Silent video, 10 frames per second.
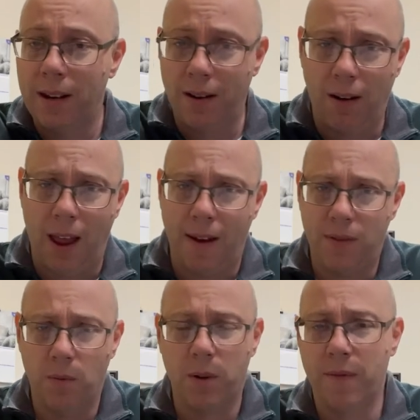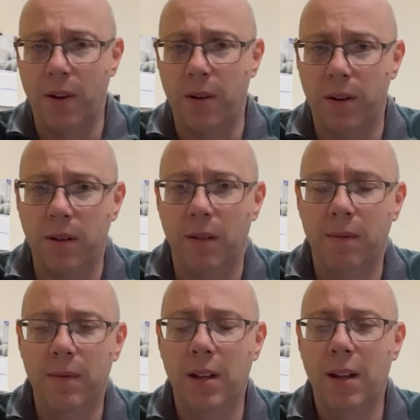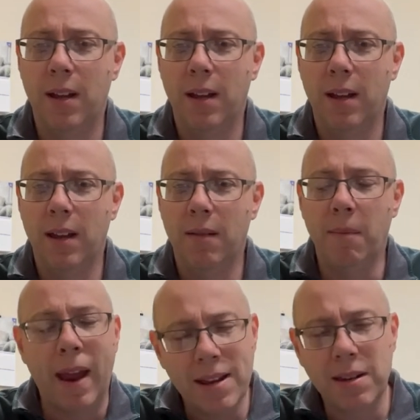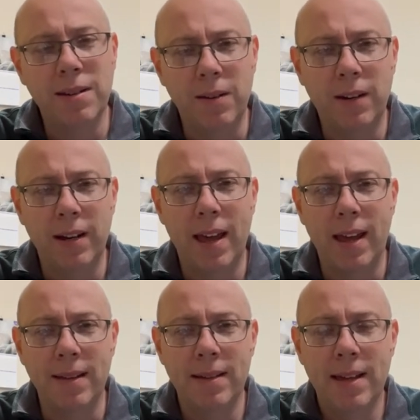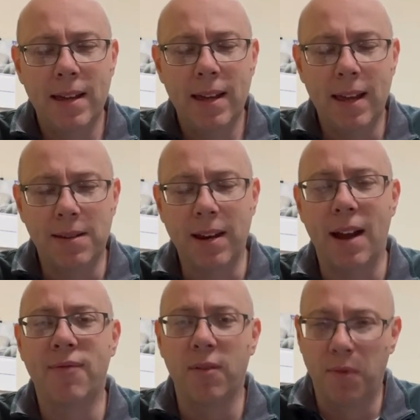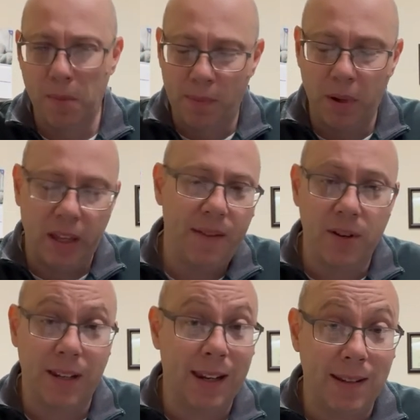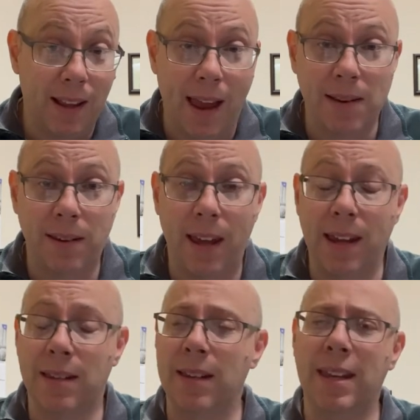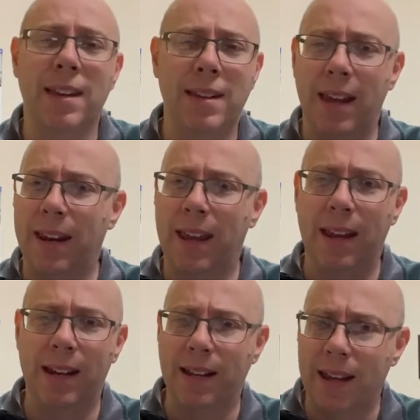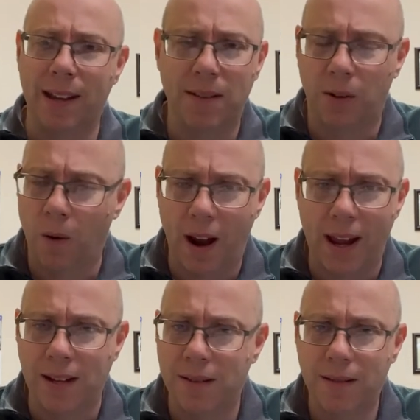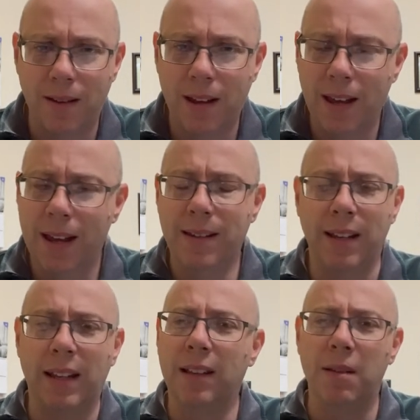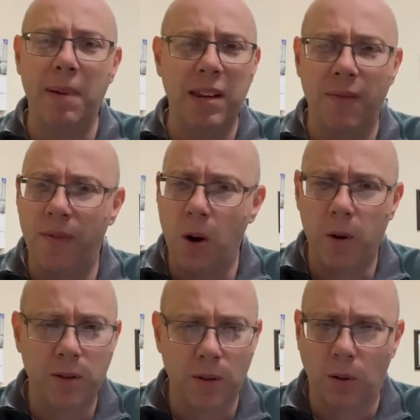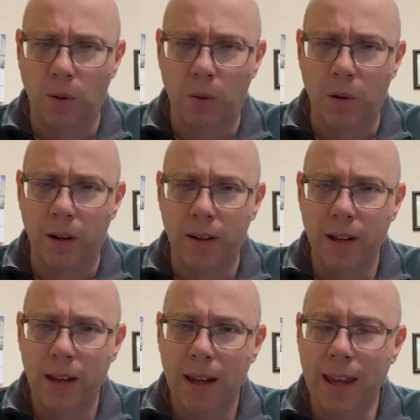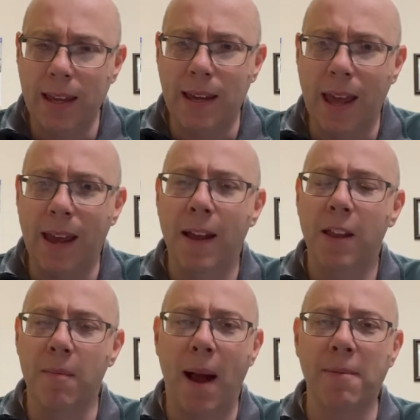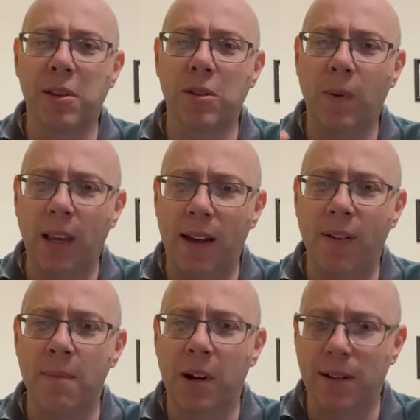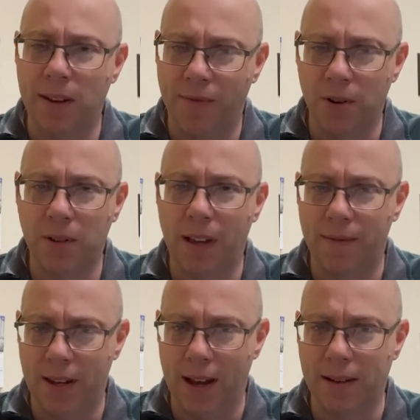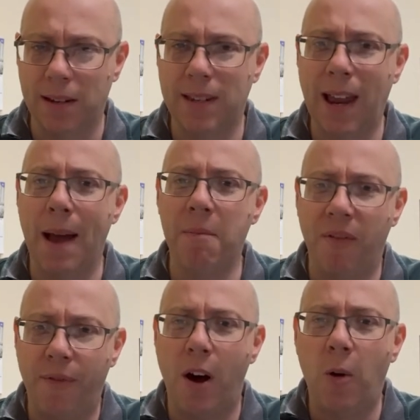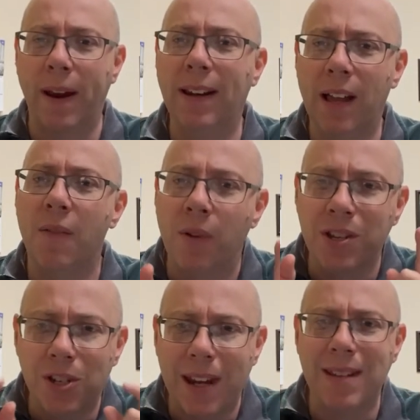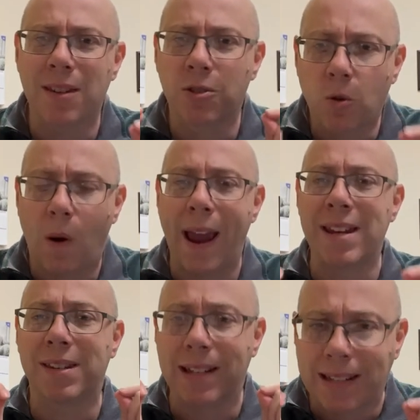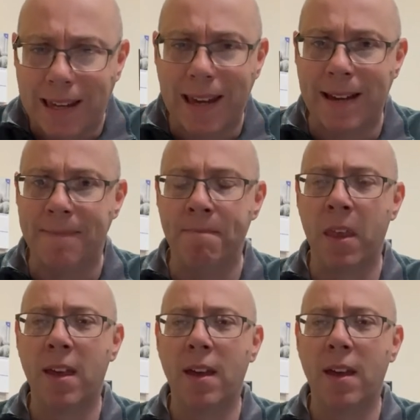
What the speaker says: in our life that we're devoted to? May I say to you today, it's time for believers in these last days to get dedicated again to Christ, to be devoted to the Lord. The Bible says we love him because he first loved us. It's time to fall in love with Jesus Christ again.